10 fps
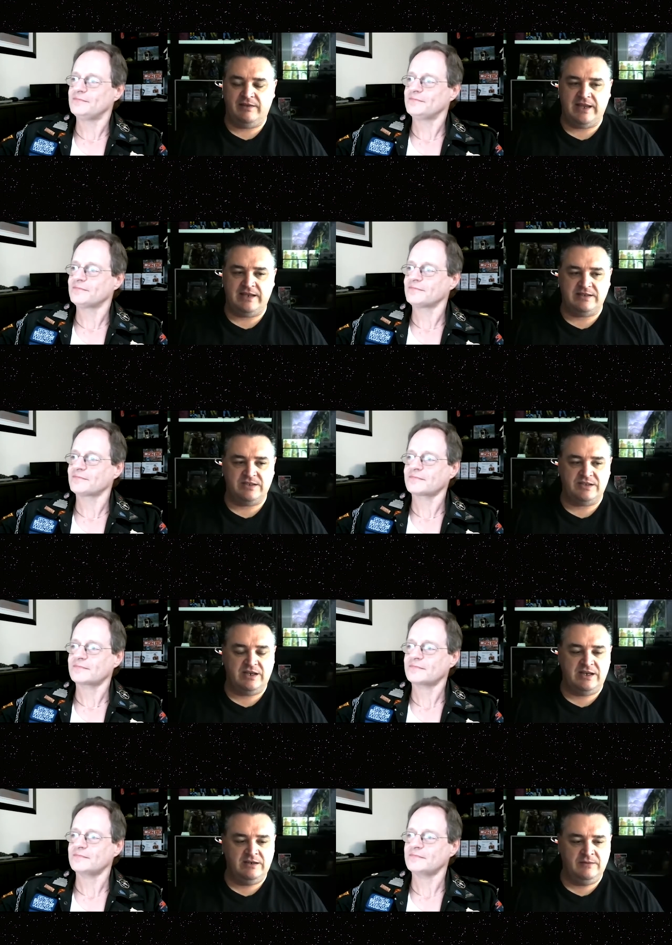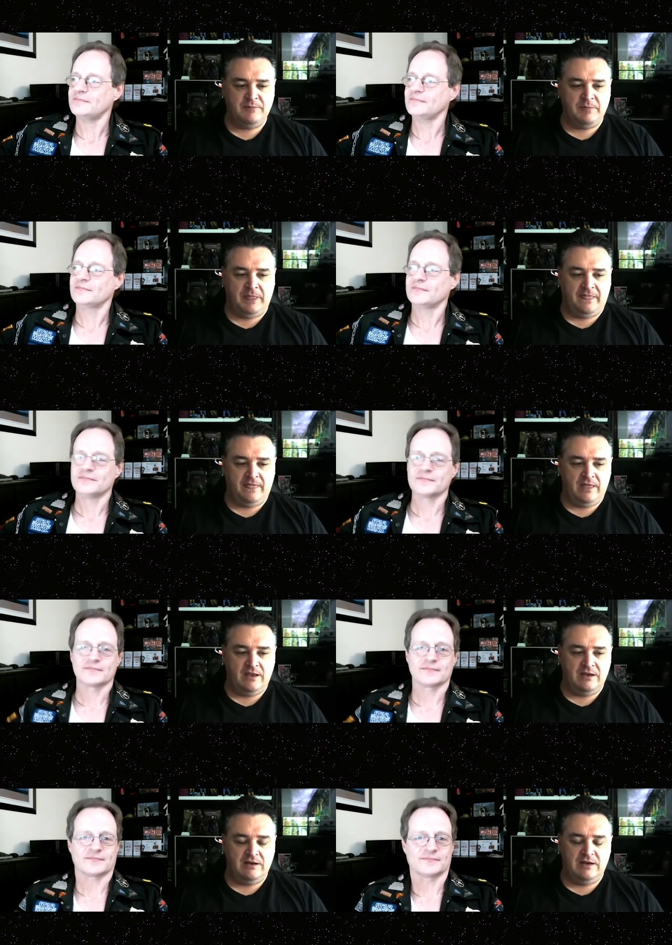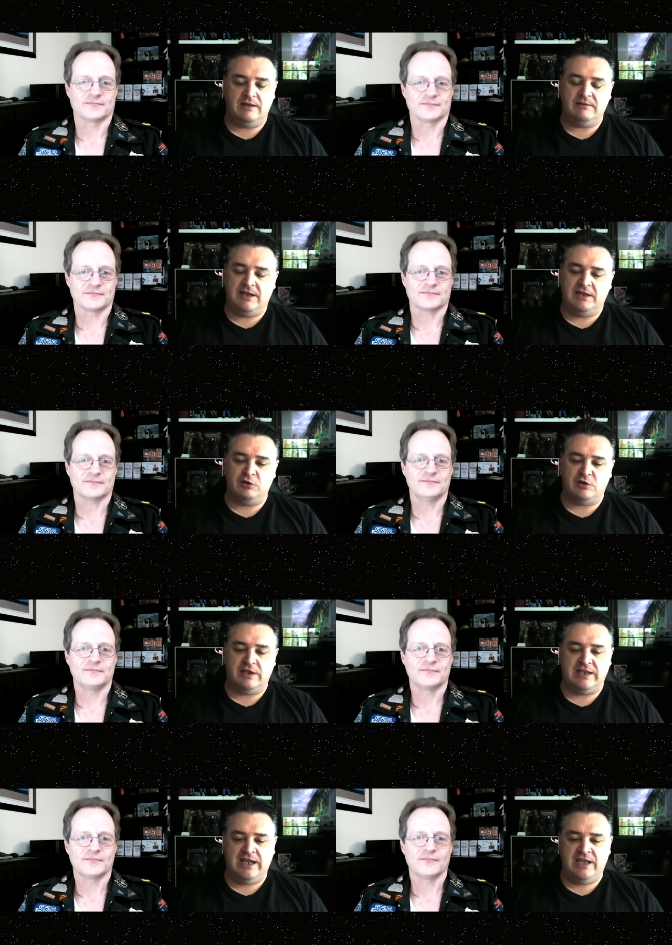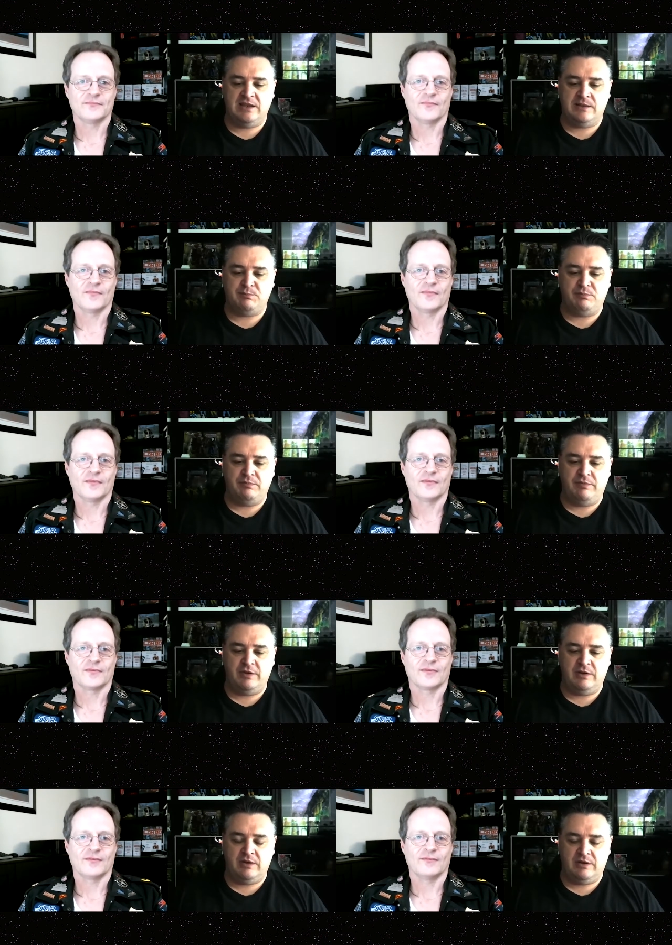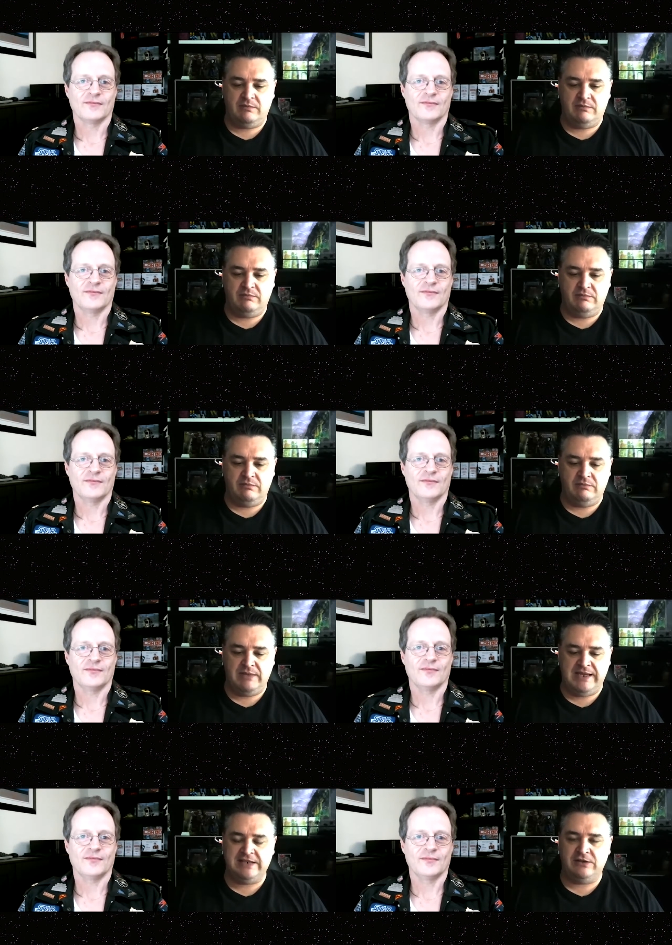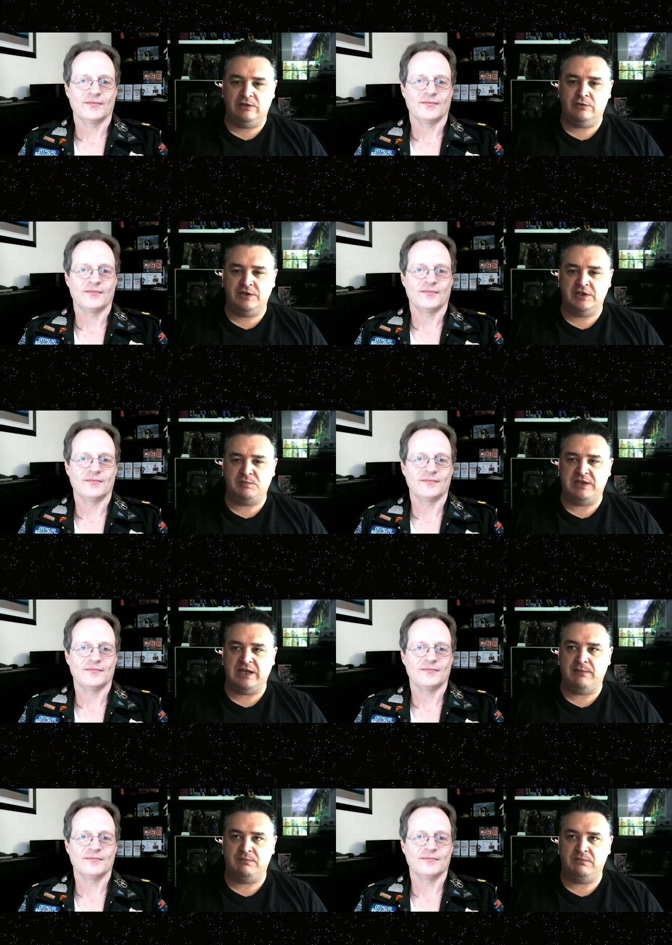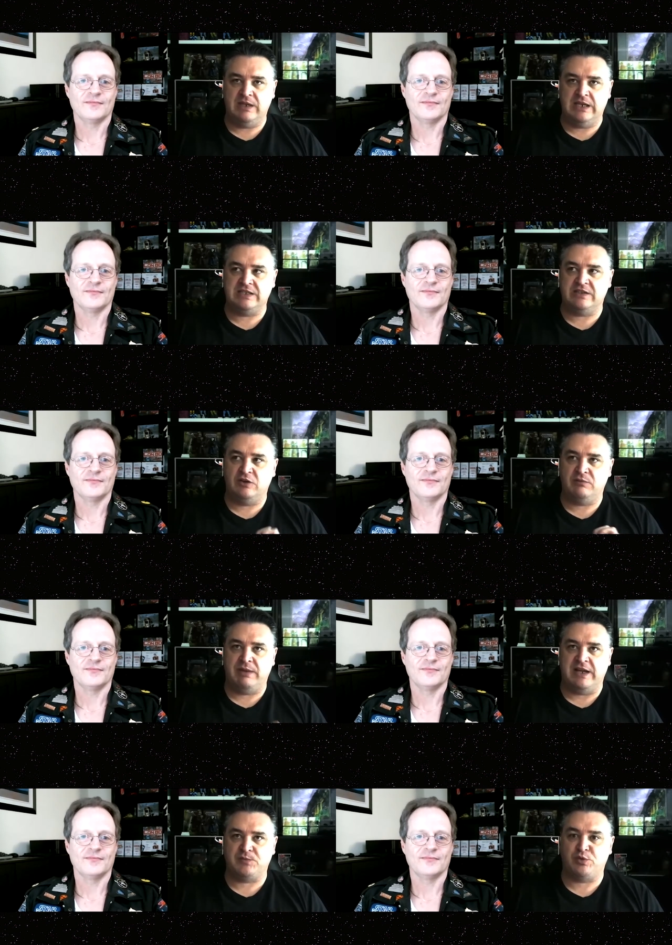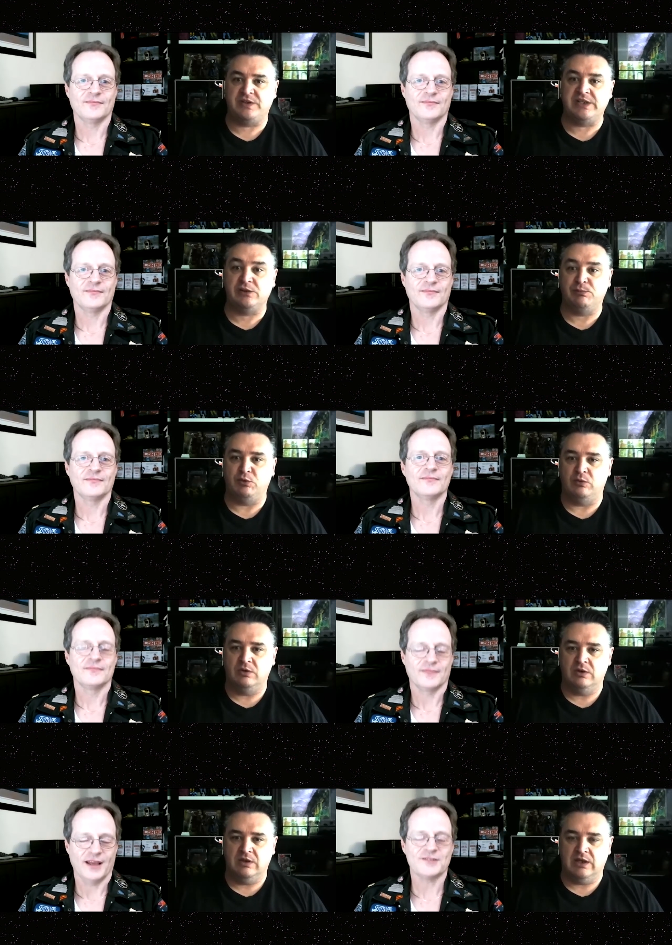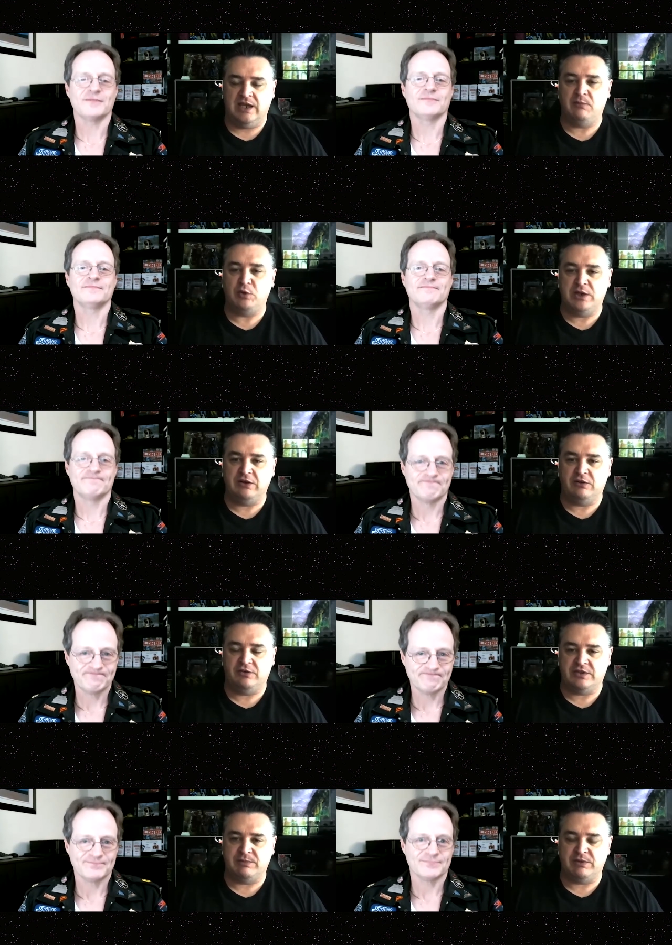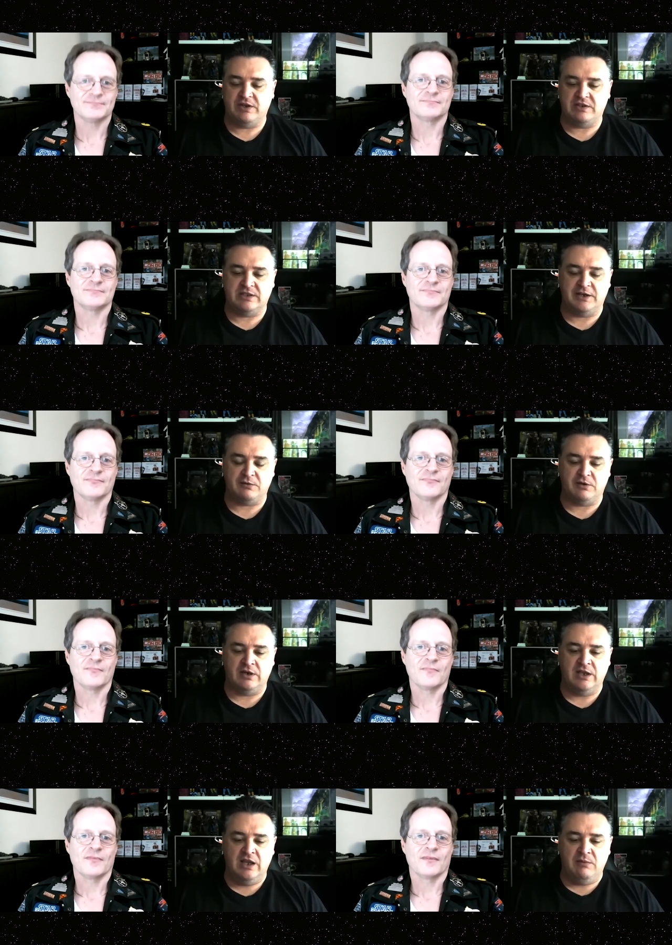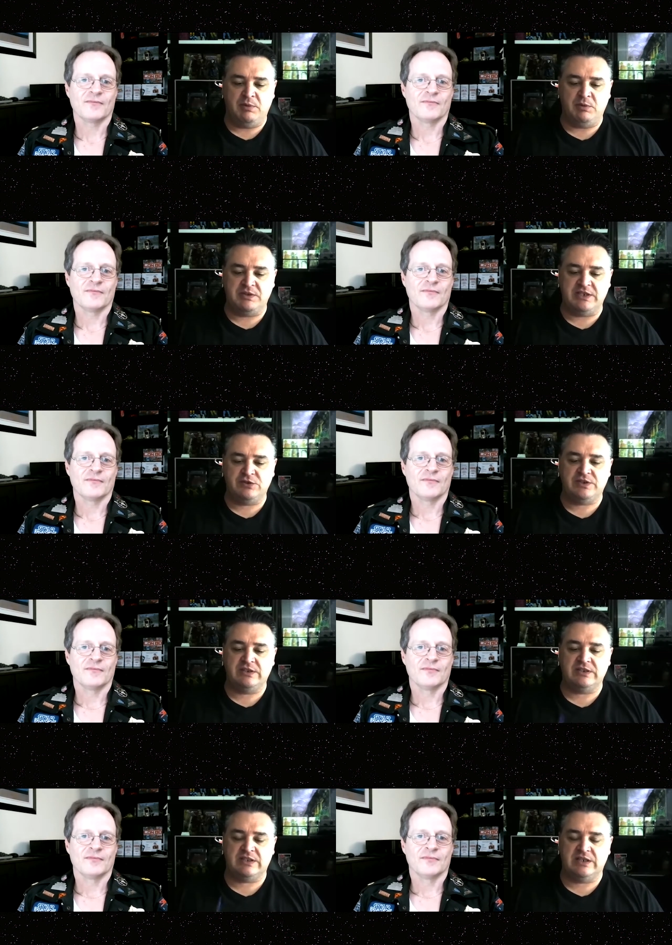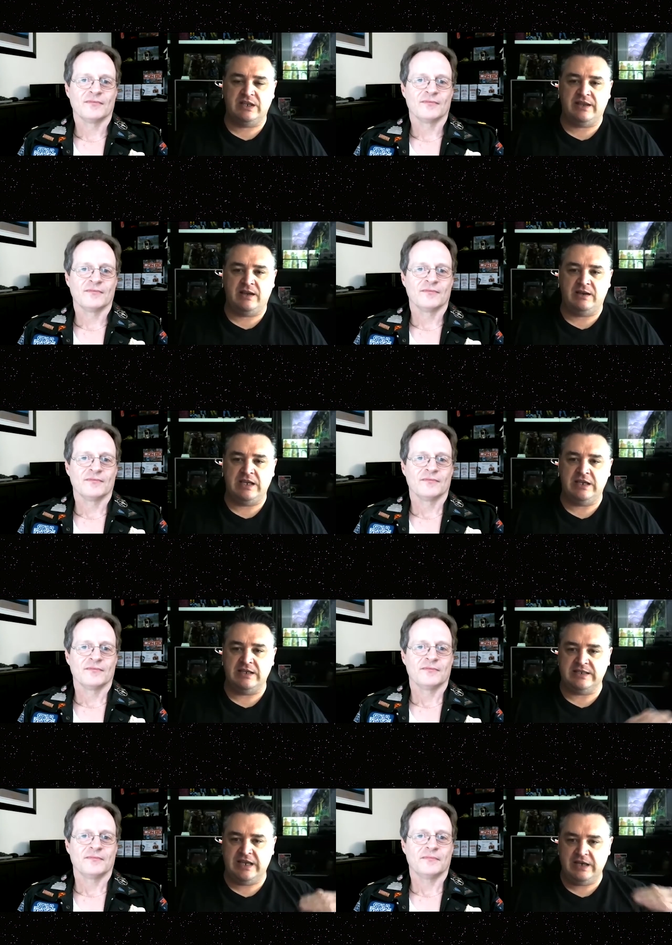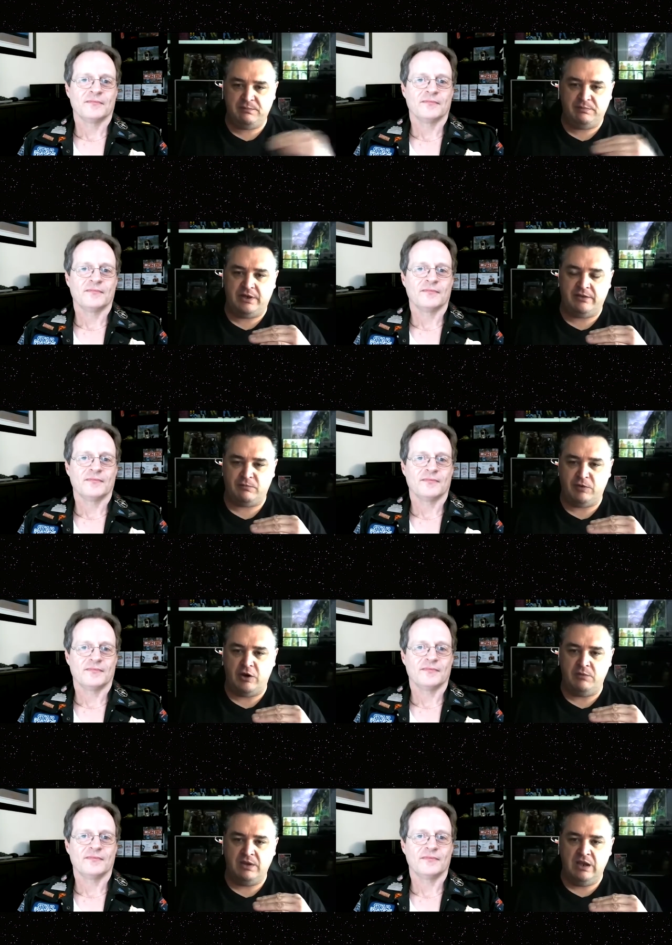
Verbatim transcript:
Speaker 1: that scene, and look again, the the Mandalorian has become in certain parts predictable. Yes, and we'll get onto some of those later on. But it was interesting to see that he gets hit by the rope,